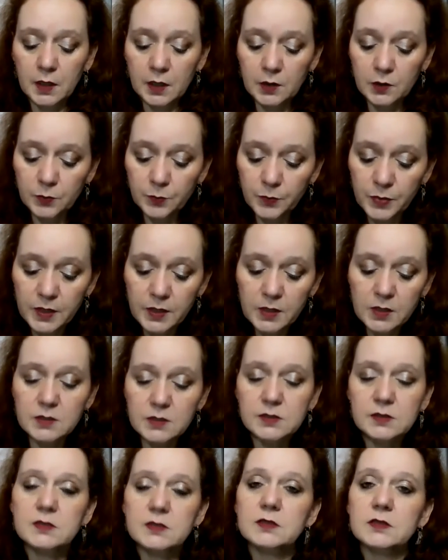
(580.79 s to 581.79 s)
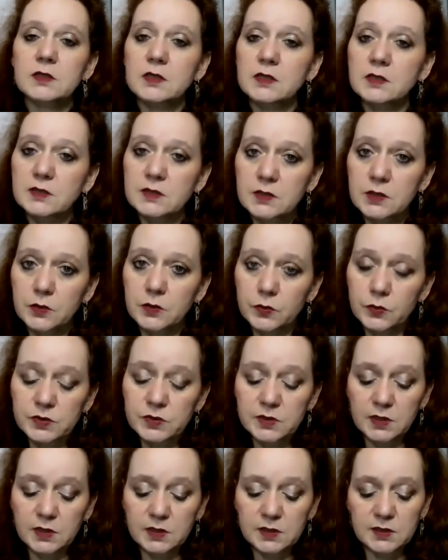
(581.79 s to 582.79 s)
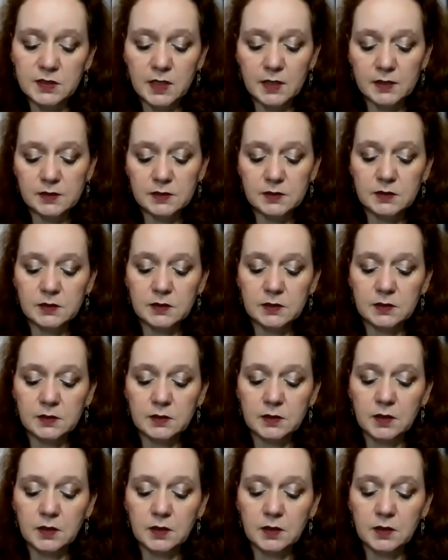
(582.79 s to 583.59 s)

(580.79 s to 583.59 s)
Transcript: Inner peace is the new success.